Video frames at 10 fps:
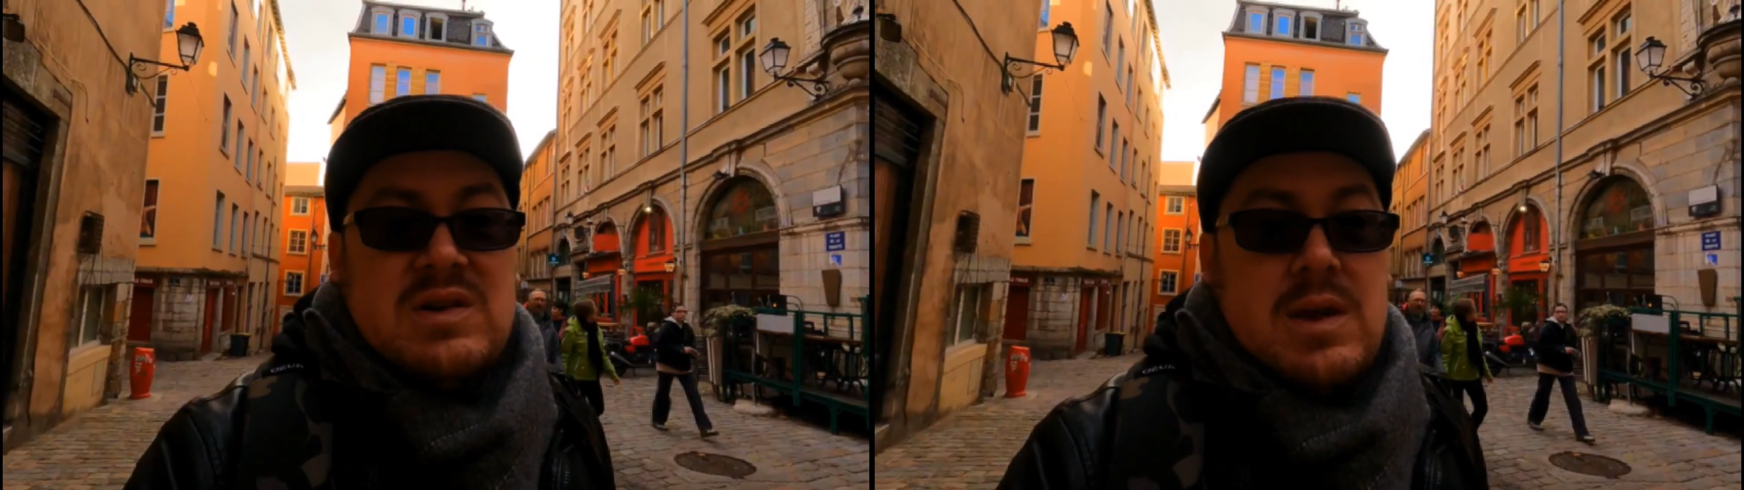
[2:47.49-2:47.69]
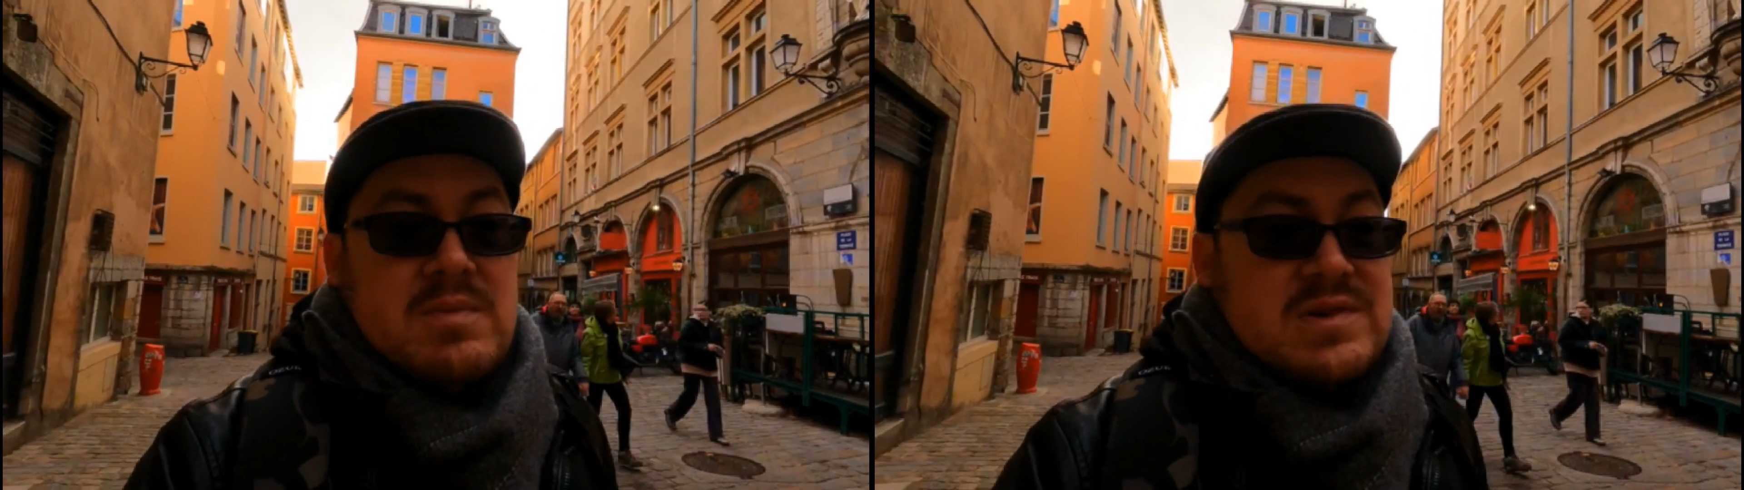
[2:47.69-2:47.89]

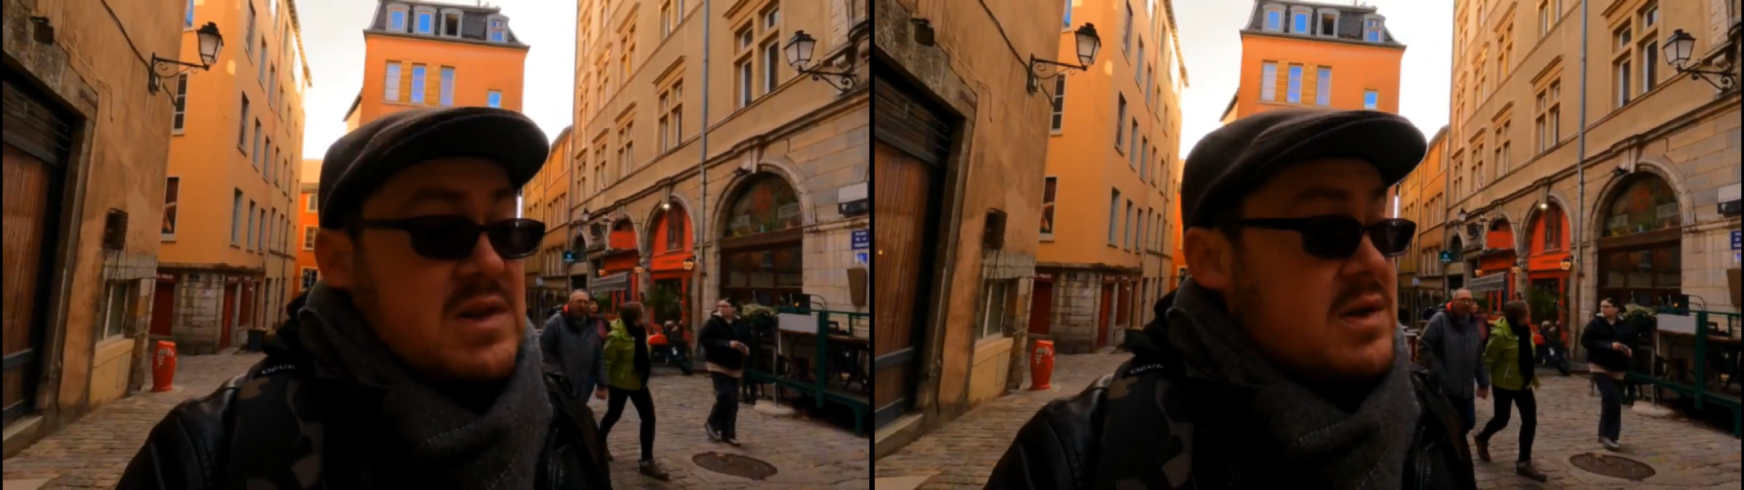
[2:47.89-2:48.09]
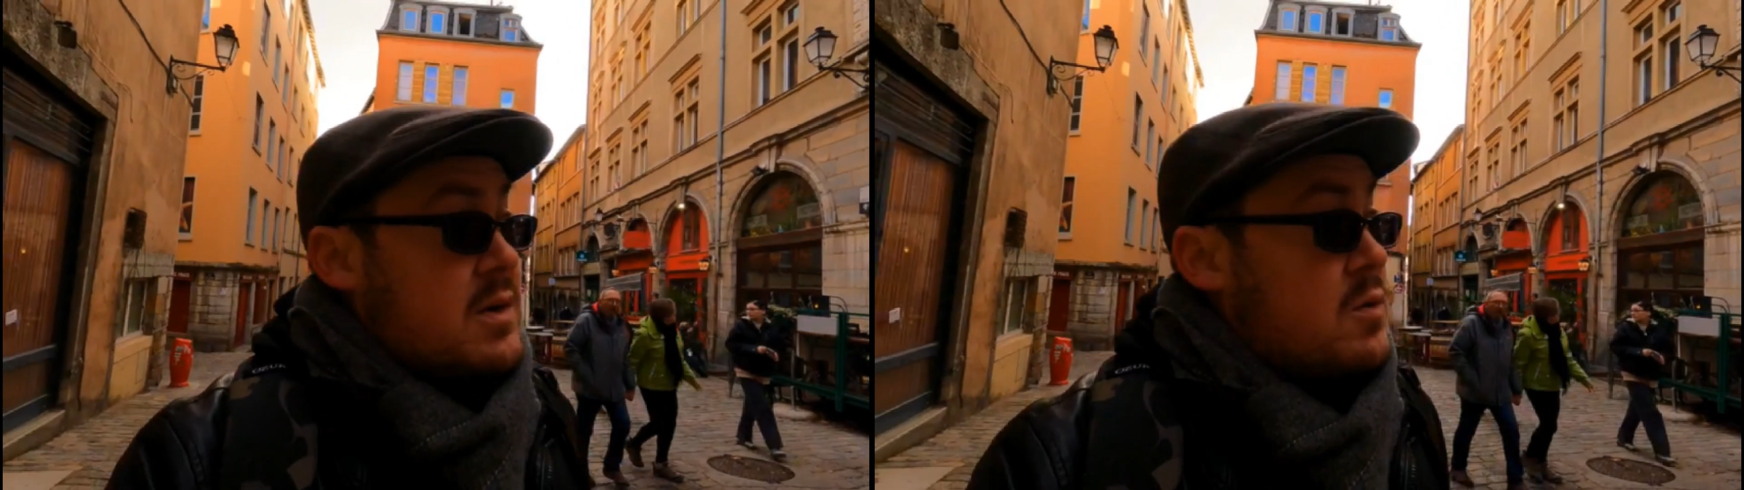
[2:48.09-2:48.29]
Dame
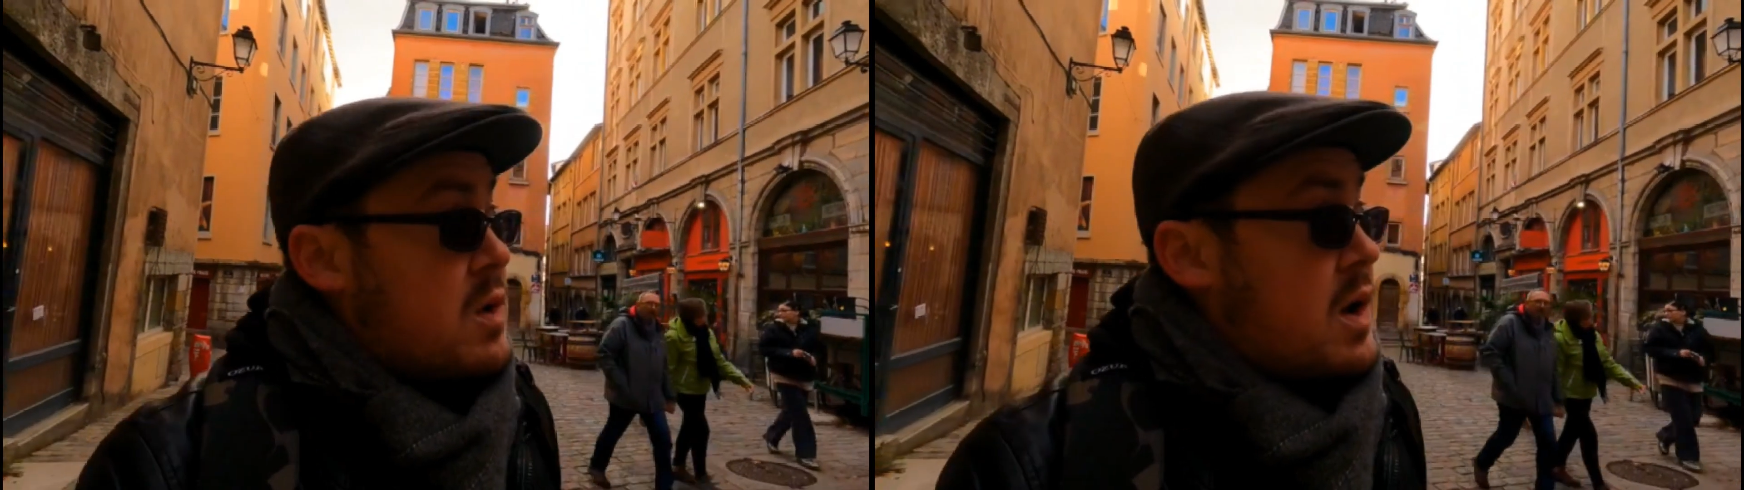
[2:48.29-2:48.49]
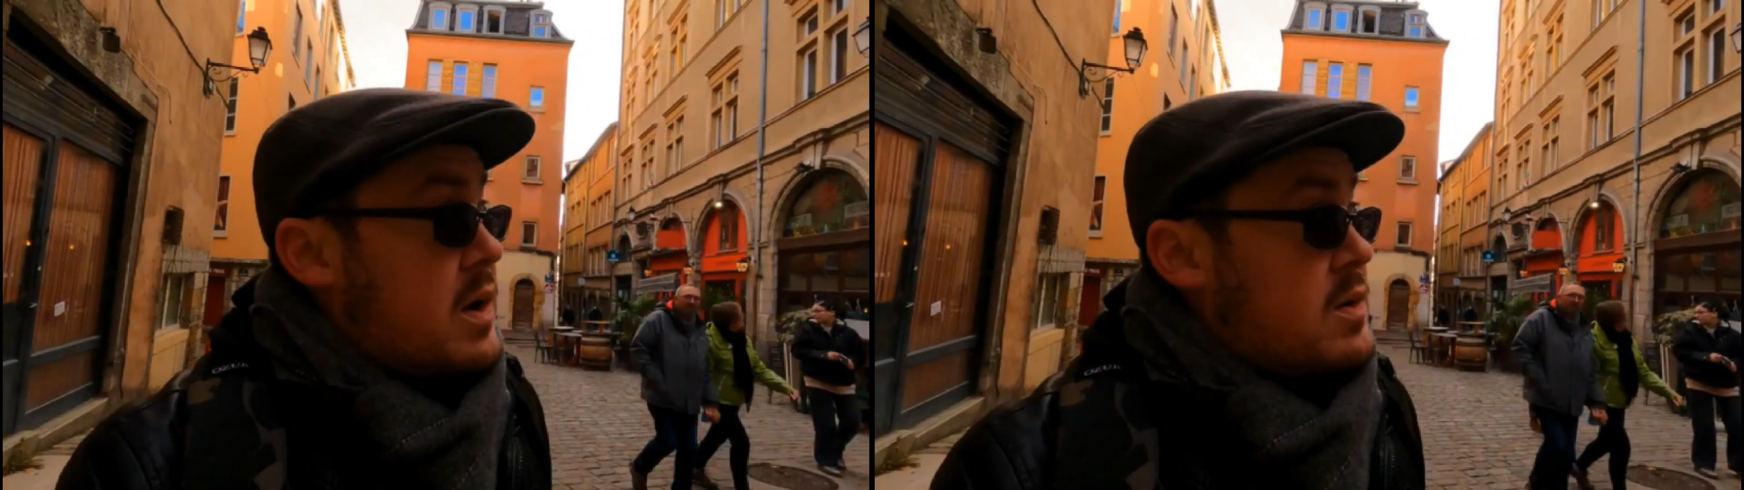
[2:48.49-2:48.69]
Basilica,